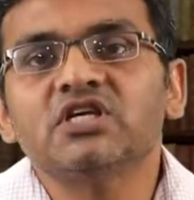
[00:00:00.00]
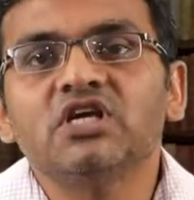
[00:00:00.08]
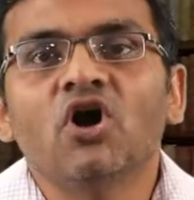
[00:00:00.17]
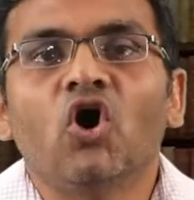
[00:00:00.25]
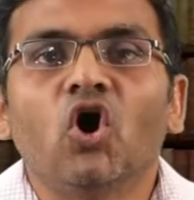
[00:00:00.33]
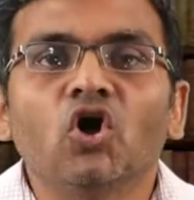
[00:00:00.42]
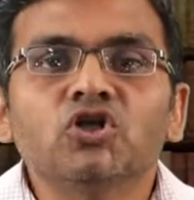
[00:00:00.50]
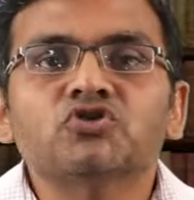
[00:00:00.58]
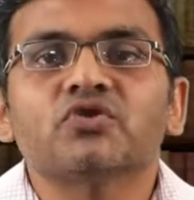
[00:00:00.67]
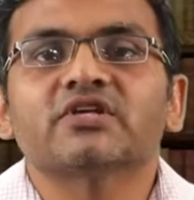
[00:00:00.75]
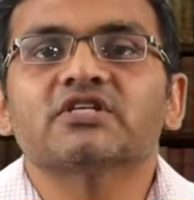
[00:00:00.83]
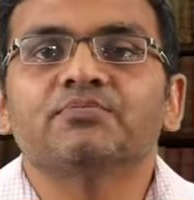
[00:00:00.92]
uh
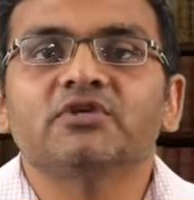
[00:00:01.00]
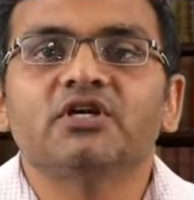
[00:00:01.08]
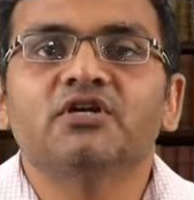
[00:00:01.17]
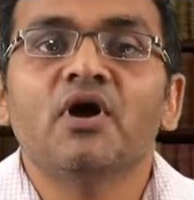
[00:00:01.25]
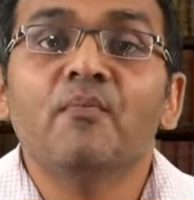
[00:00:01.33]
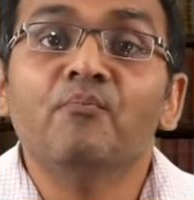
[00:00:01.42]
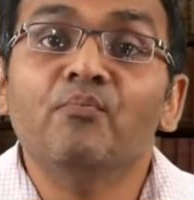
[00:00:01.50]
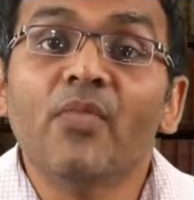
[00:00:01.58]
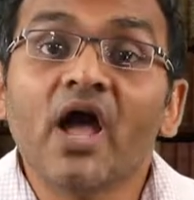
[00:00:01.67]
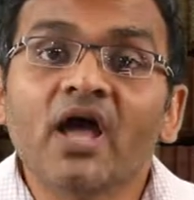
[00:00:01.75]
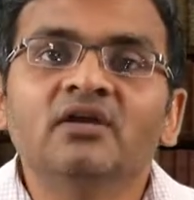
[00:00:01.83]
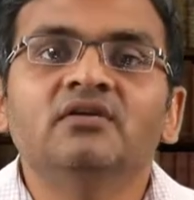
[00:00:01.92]
also accepted
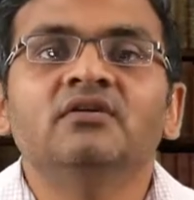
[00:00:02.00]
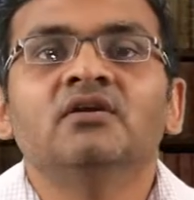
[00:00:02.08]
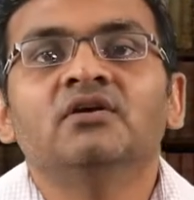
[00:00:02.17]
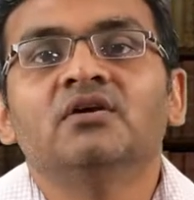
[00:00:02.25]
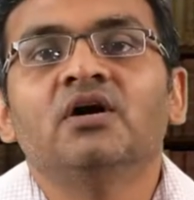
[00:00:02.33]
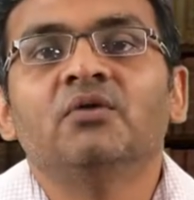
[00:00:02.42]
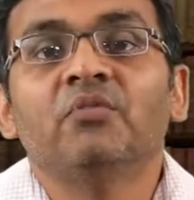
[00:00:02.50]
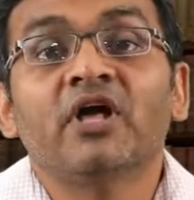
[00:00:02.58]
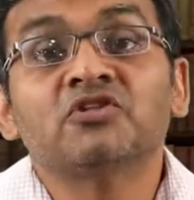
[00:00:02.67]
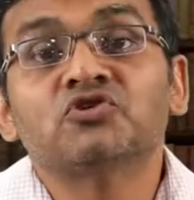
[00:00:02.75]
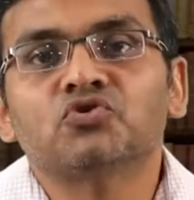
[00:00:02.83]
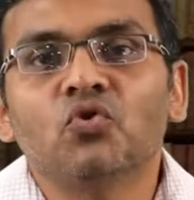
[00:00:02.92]
man
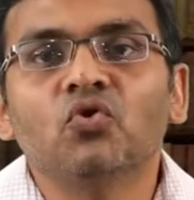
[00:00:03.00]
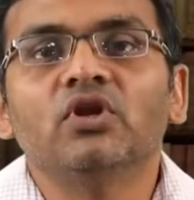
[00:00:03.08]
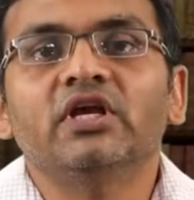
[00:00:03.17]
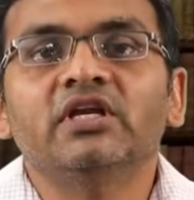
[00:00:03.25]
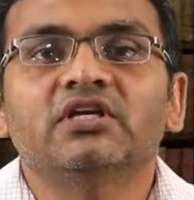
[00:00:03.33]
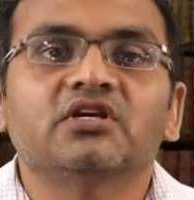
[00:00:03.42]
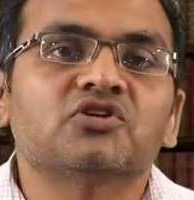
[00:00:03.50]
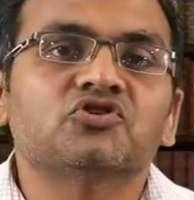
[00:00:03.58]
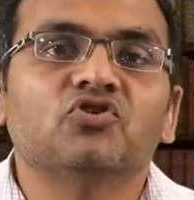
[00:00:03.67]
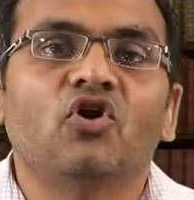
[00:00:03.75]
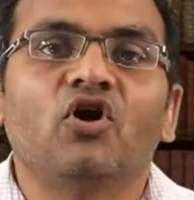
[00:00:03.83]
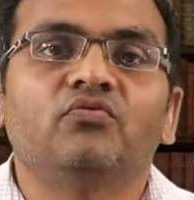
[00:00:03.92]
man's role in
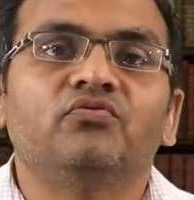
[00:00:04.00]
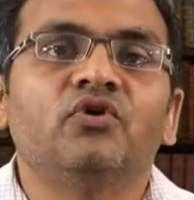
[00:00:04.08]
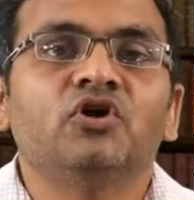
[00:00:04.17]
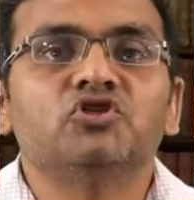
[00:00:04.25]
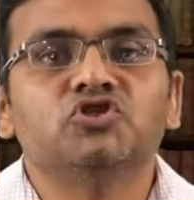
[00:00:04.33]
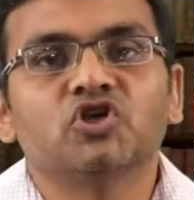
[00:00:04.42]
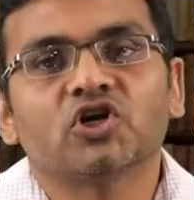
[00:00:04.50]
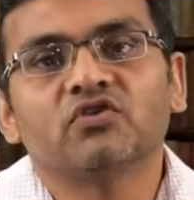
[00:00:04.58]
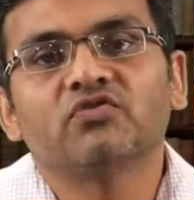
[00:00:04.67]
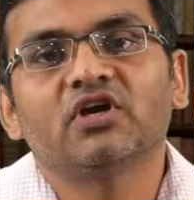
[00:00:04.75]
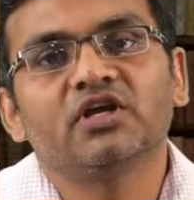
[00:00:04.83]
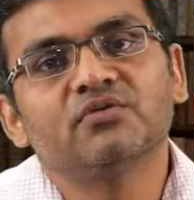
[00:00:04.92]
creation of
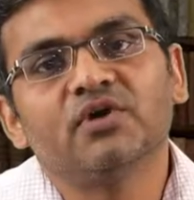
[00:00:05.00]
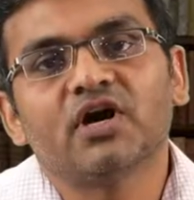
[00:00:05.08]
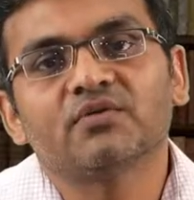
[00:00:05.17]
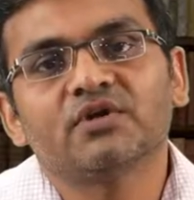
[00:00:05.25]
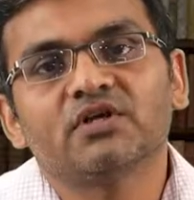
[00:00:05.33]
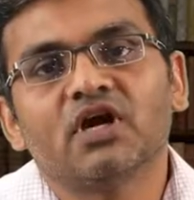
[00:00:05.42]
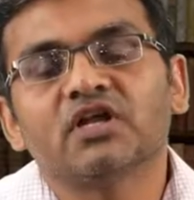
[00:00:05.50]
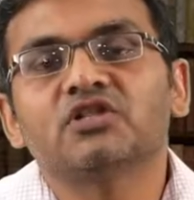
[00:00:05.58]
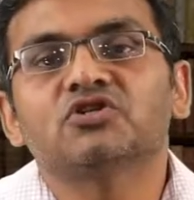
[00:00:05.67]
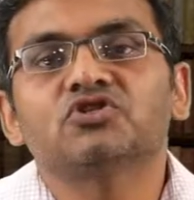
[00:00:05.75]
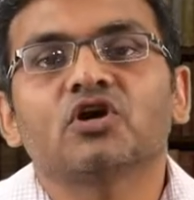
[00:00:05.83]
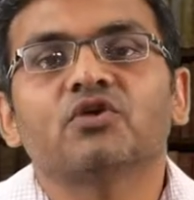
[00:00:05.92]
geographical environment.
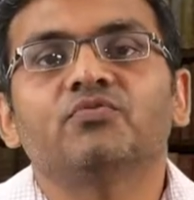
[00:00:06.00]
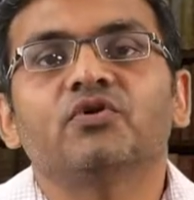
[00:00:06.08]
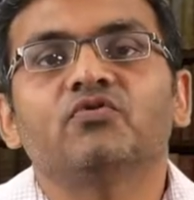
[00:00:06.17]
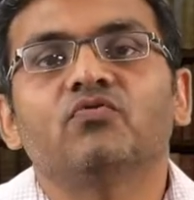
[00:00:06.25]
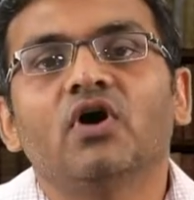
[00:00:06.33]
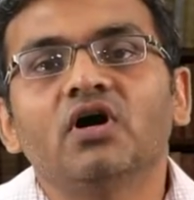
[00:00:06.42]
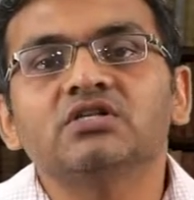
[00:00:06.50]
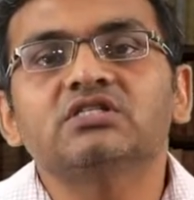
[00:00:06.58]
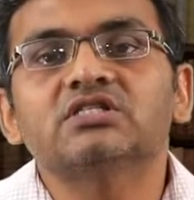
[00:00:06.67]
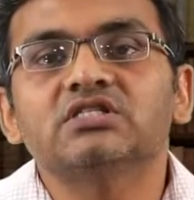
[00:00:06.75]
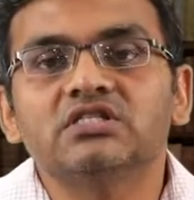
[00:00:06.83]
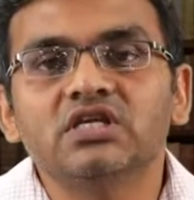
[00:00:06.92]
Another geographer was
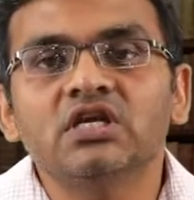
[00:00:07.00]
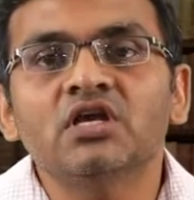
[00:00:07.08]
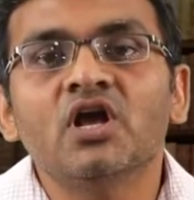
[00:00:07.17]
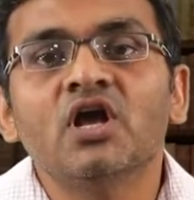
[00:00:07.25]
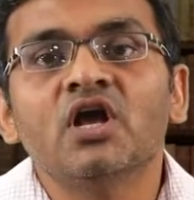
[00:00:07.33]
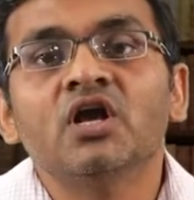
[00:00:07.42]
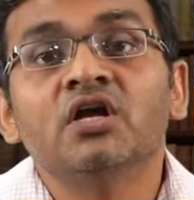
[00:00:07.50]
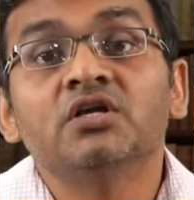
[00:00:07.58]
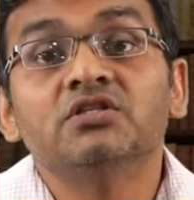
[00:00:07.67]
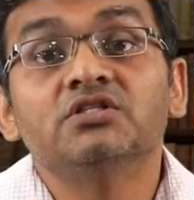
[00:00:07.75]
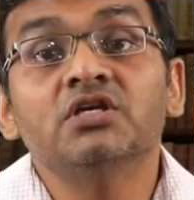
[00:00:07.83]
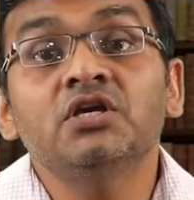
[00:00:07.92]
G.
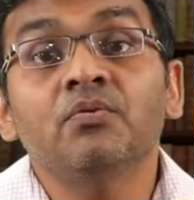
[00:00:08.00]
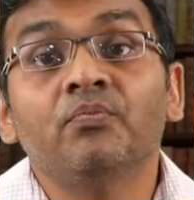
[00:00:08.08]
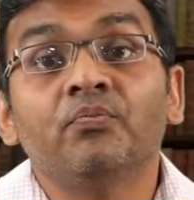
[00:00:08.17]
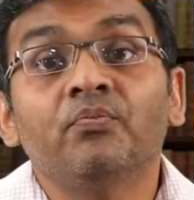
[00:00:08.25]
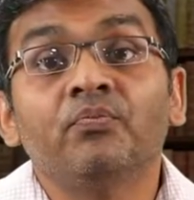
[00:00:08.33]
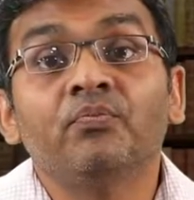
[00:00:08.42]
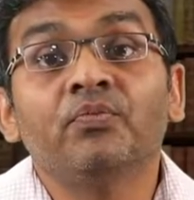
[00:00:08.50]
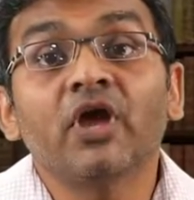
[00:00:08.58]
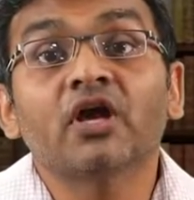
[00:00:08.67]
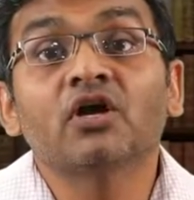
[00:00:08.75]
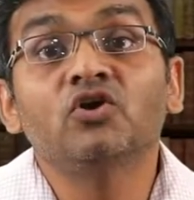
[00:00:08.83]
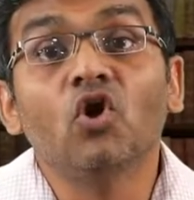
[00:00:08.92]
G.
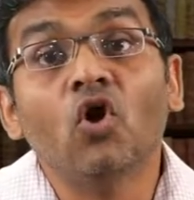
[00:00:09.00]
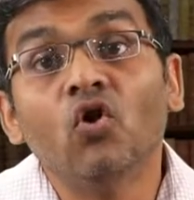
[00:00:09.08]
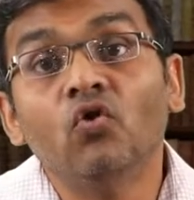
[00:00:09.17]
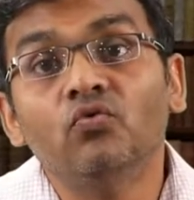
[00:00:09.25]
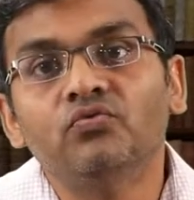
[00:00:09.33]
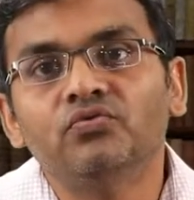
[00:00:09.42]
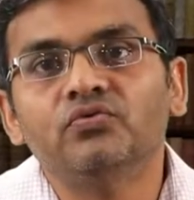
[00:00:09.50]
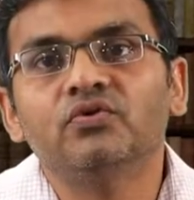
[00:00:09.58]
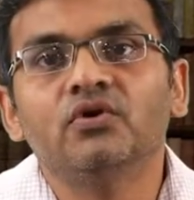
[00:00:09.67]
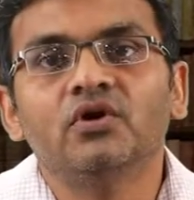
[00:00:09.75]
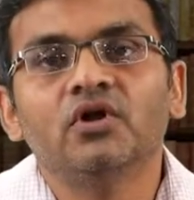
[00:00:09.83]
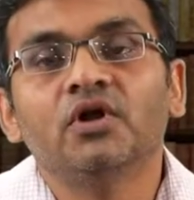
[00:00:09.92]
Peknov,
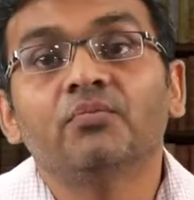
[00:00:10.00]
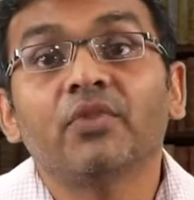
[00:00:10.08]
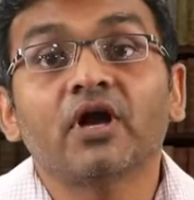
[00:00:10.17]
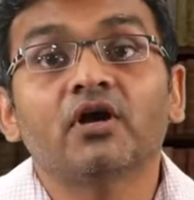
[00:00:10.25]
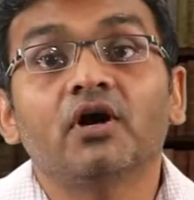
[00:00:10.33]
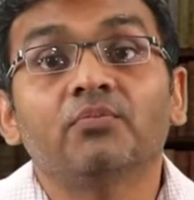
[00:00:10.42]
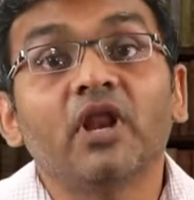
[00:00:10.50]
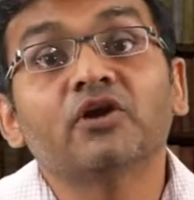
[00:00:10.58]
Pek,